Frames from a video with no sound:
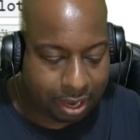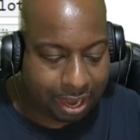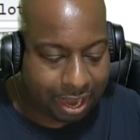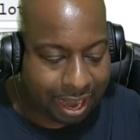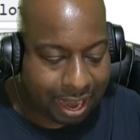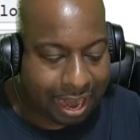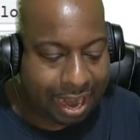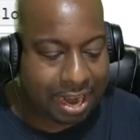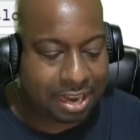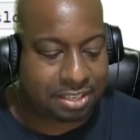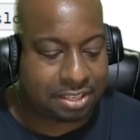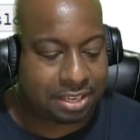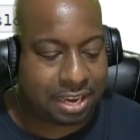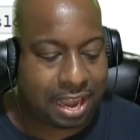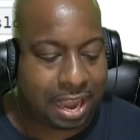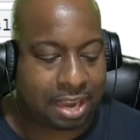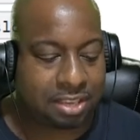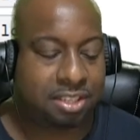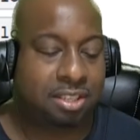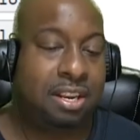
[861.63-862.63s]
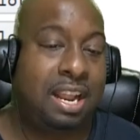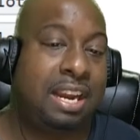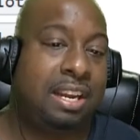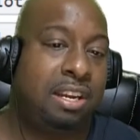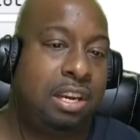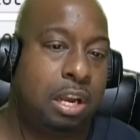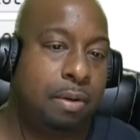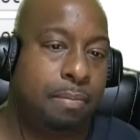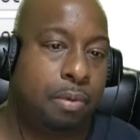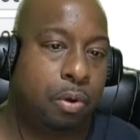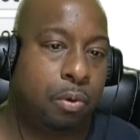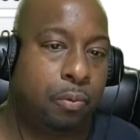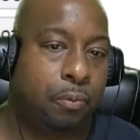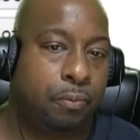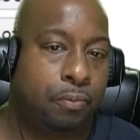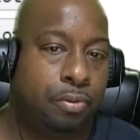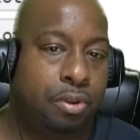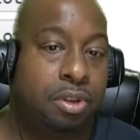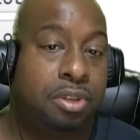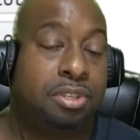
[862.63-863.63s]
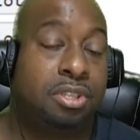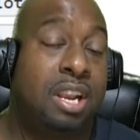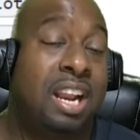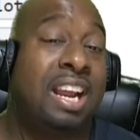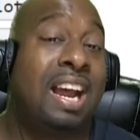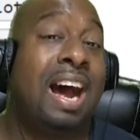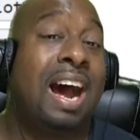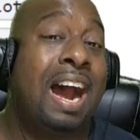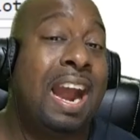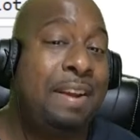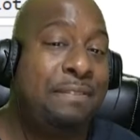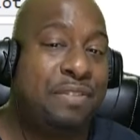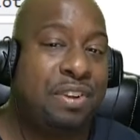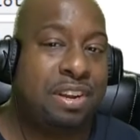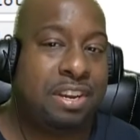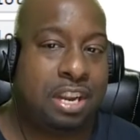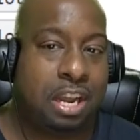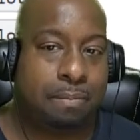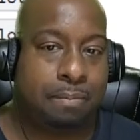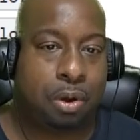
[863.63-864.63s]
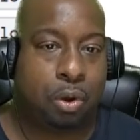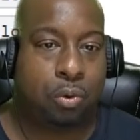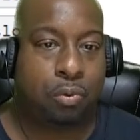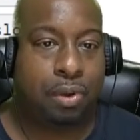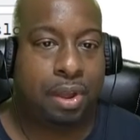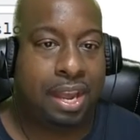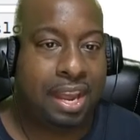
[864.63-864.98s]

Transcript: hashtag select demo, select hyphen demo,